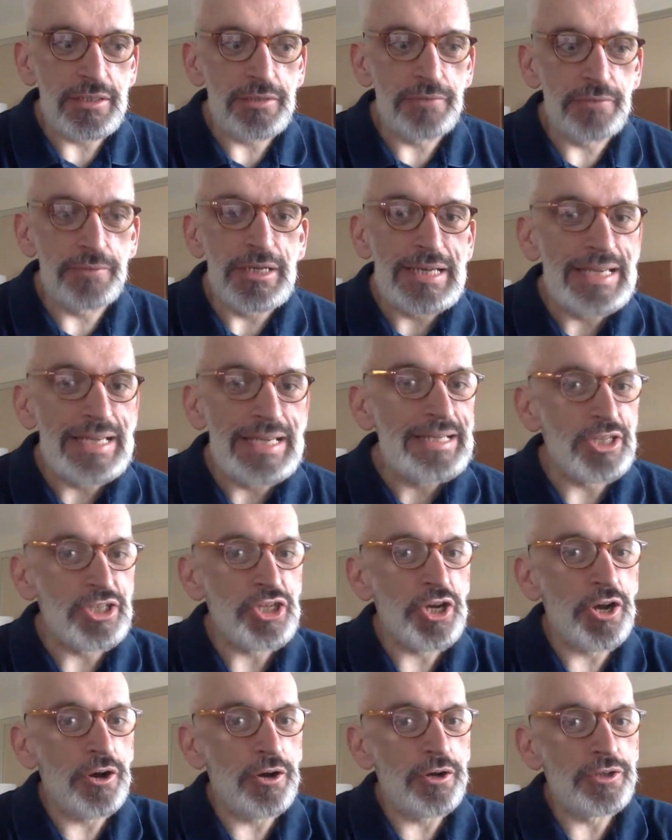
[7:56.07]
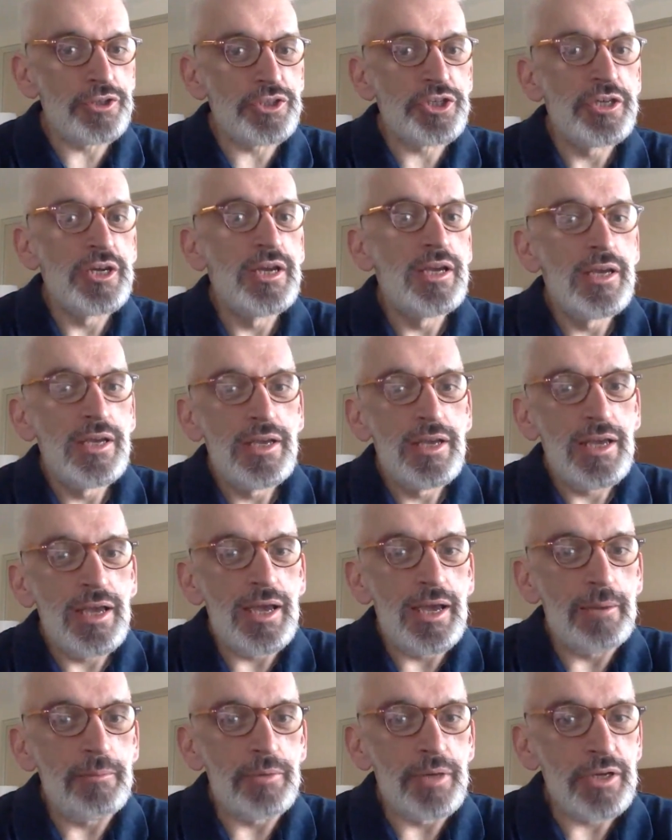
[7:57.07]
really lead the charge
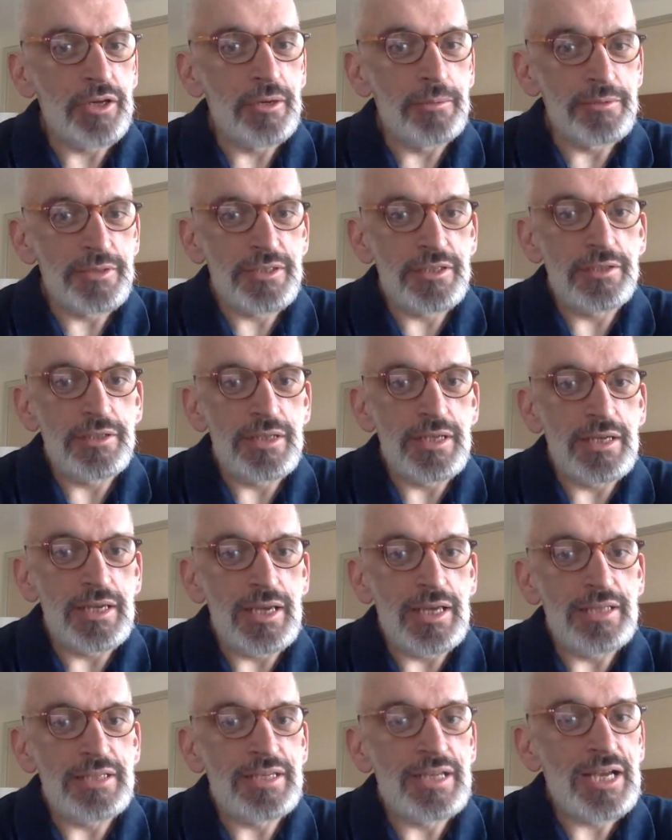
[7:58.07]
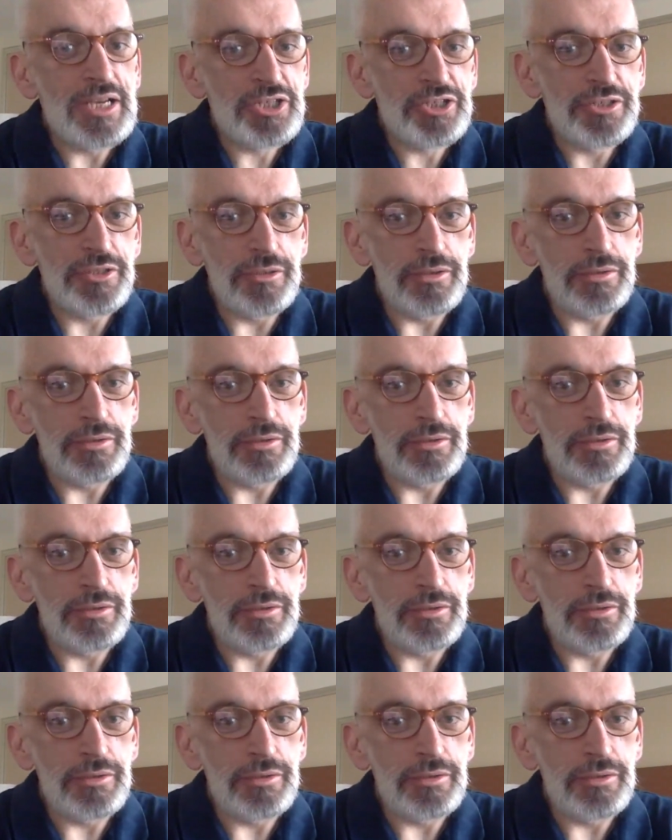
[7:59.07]
when it comes to the